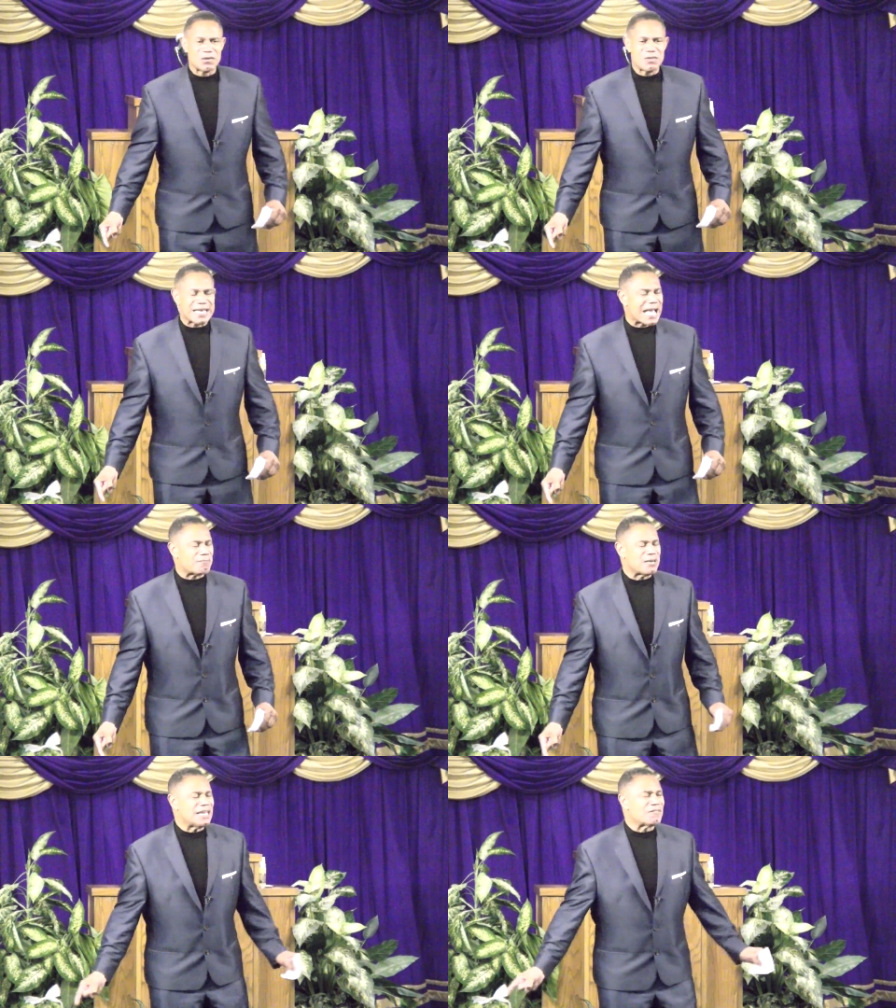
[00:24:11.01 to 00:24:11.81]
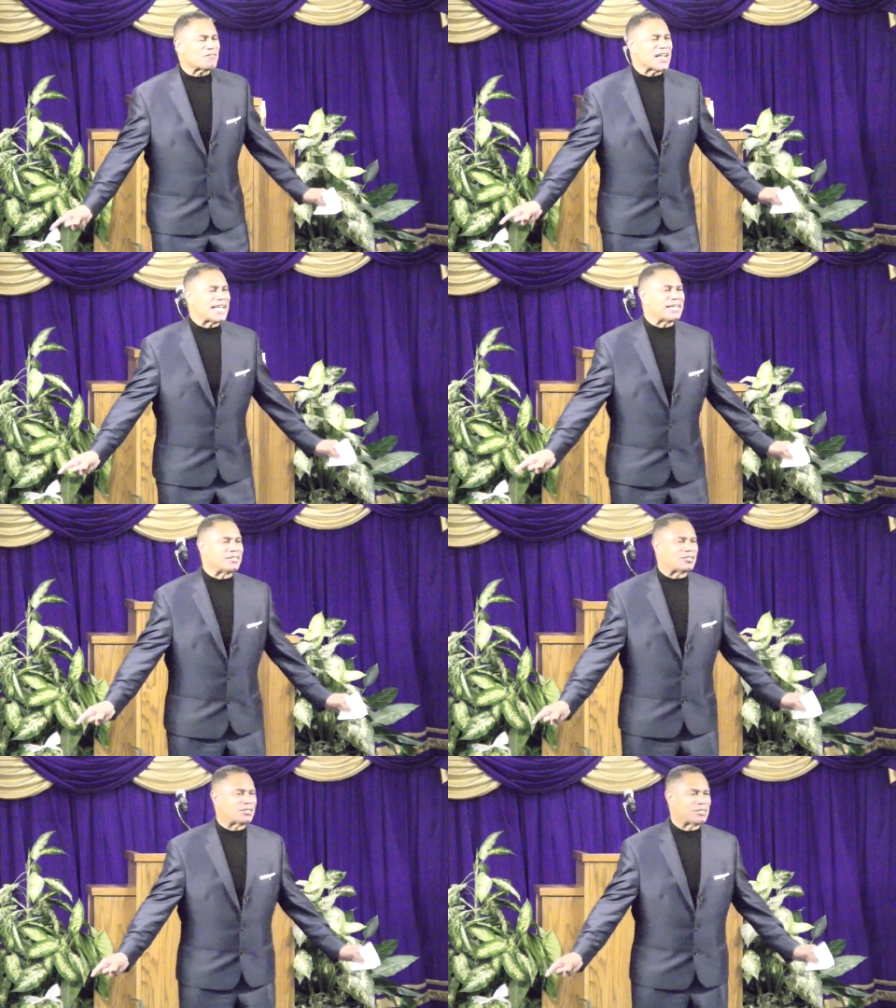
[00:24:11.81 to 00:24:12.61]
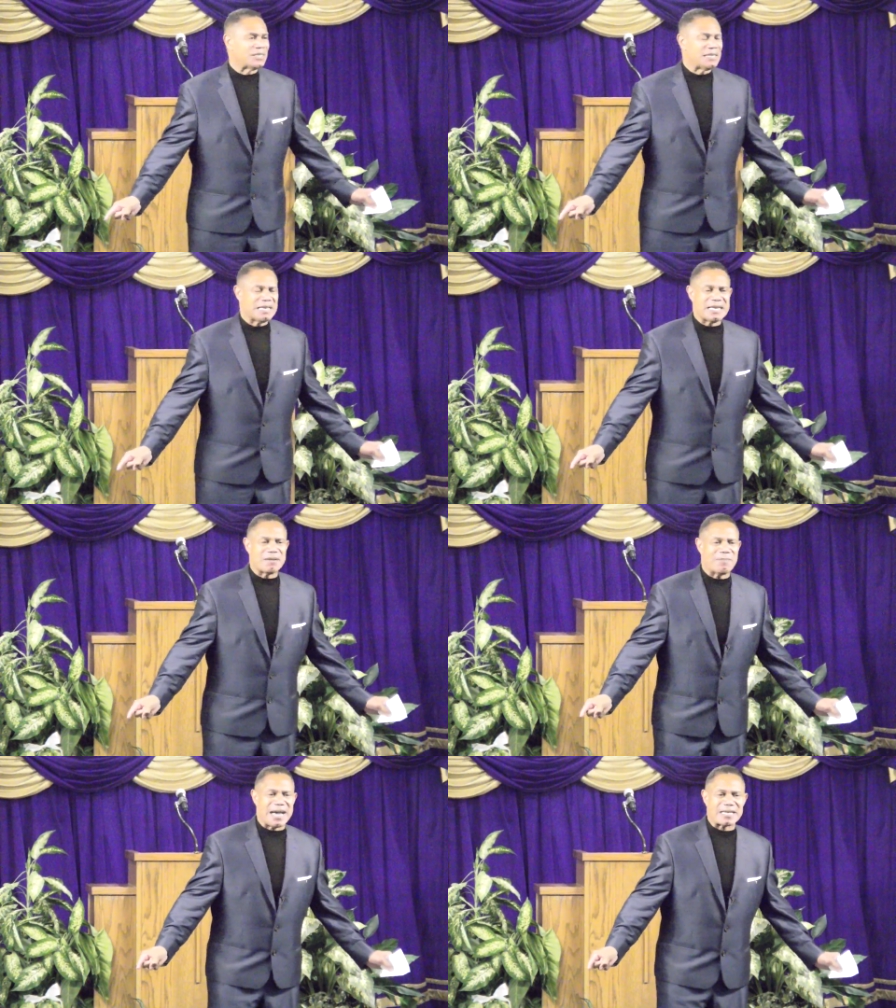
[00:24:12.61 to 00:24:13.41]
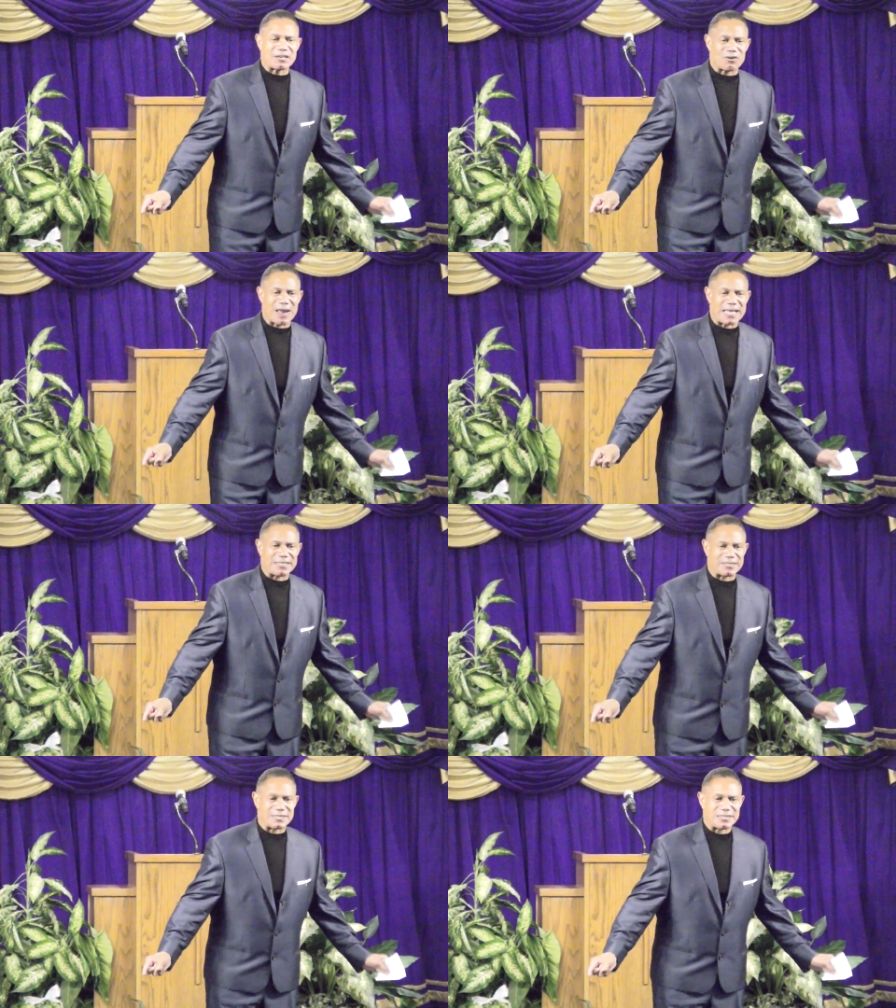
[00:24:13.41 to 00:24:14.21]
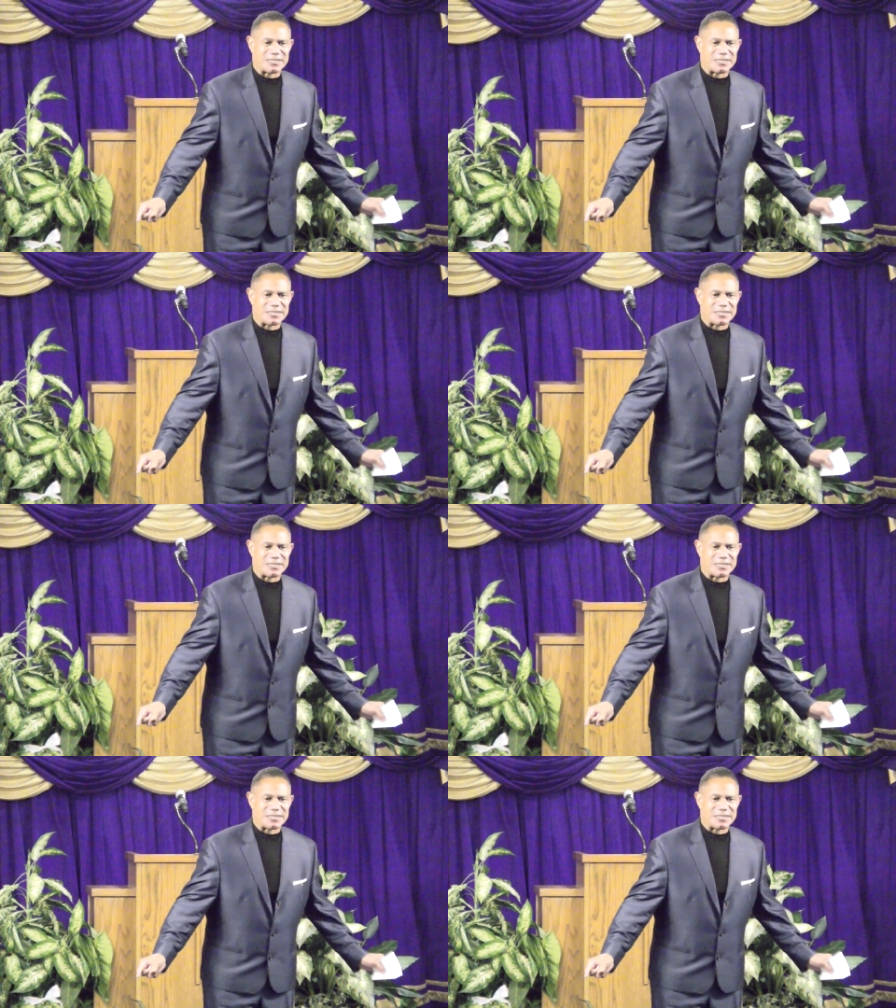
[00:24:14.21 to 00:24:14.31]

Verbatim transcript: We got plenty of fans in the body of Christ.